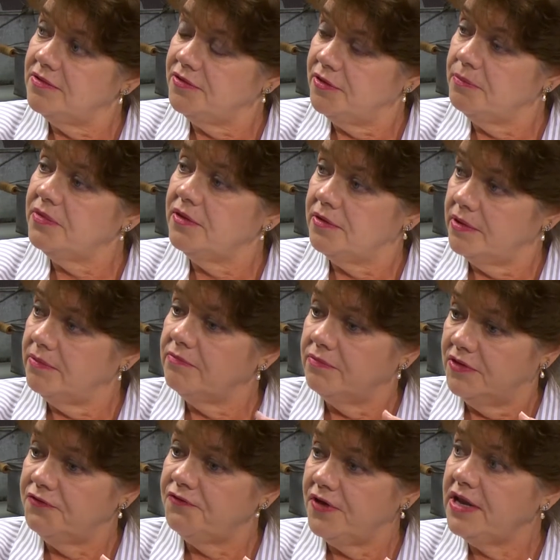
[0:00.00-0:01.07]

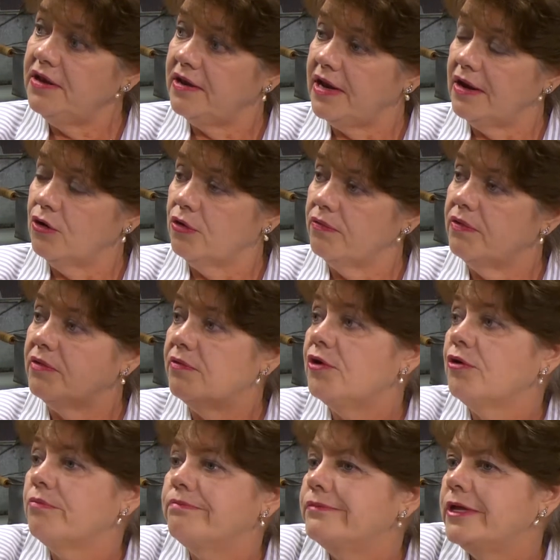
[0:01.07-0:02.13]
the funding, or
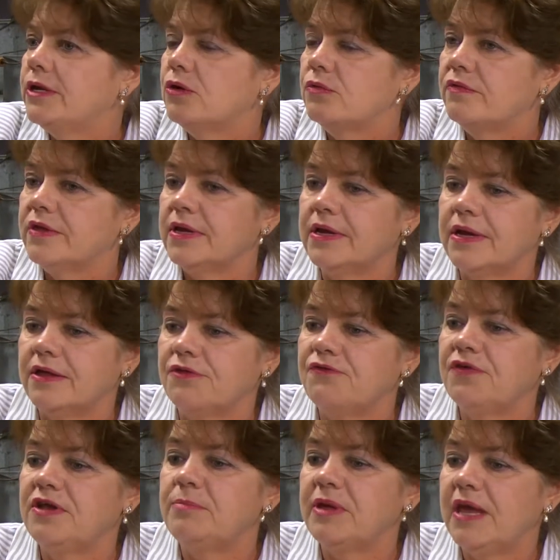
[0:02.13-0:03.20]
the
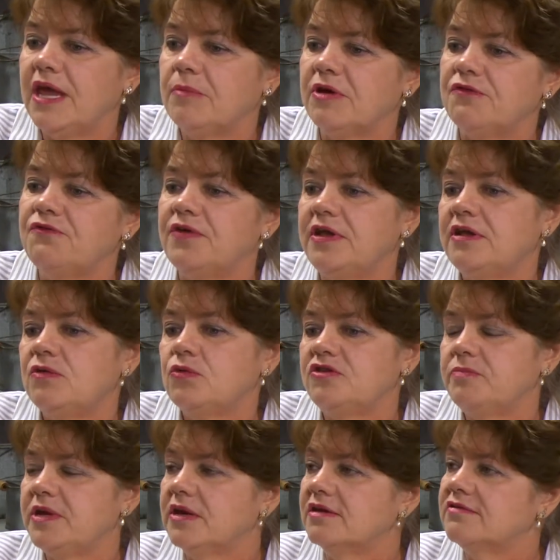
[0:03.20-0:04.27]
fund became unfunded,
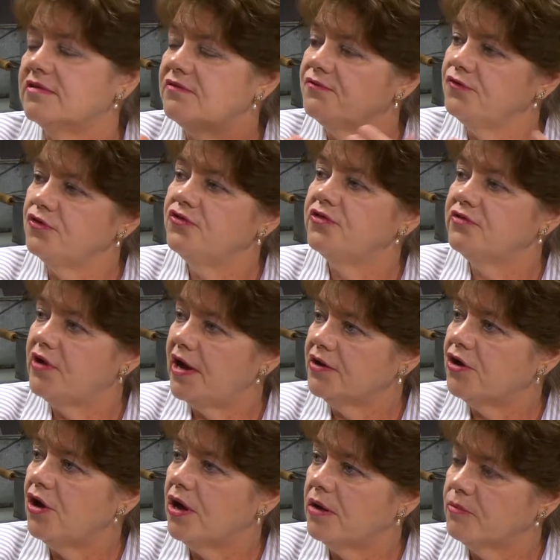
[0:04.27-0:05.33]
was because of first the
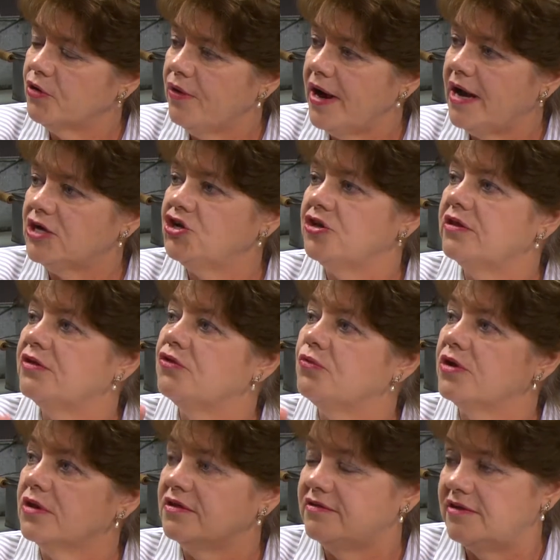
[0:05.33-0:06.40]
.com crash and then the
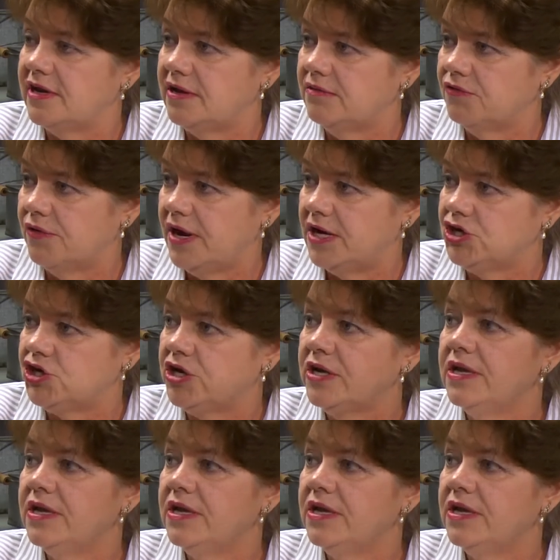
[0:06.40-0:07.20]
real estate crash.